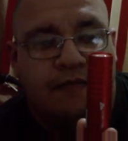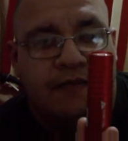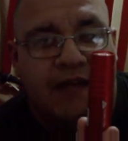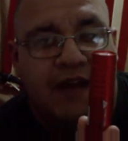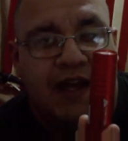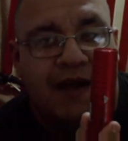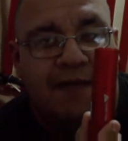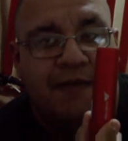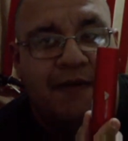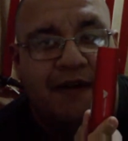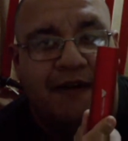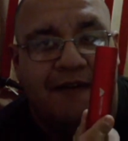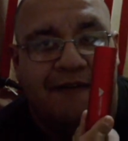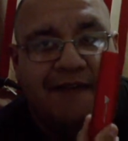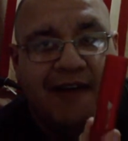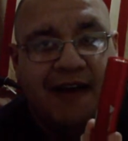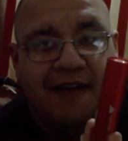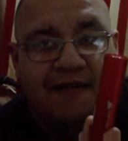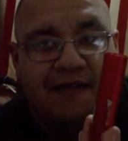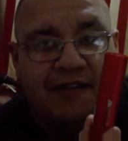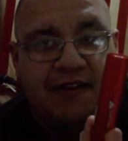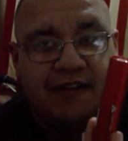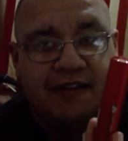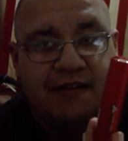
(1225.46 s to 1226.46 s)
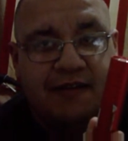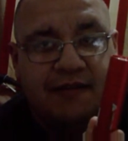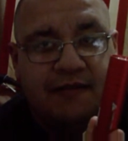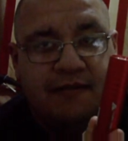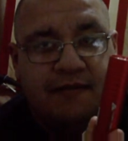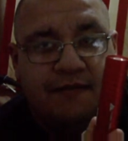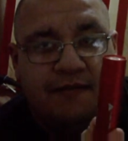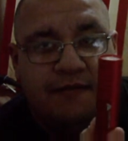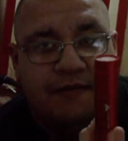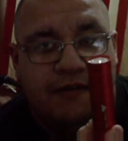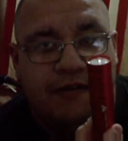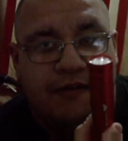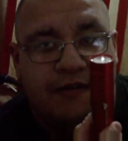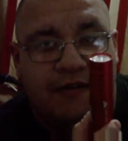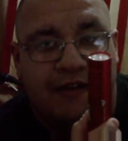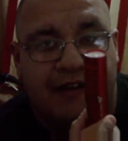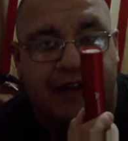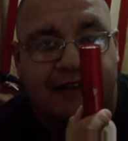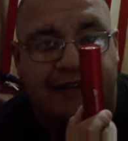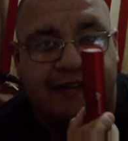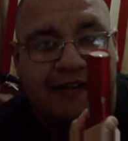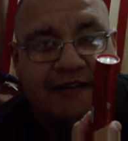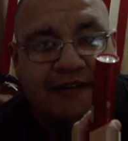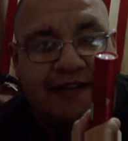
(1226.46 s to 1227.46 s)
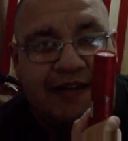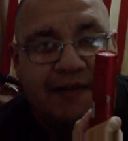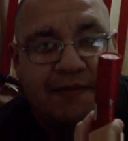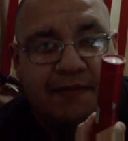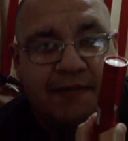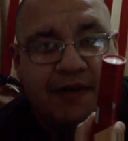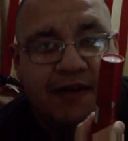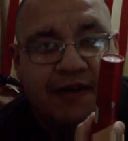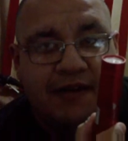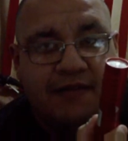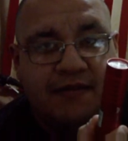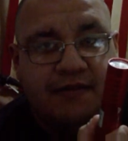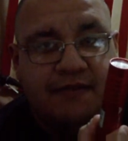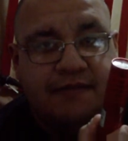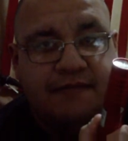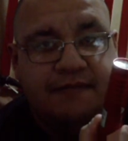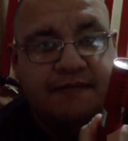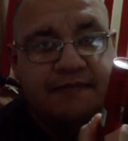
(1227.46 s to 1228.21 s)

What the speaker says: I bought 5 of these for less than $10.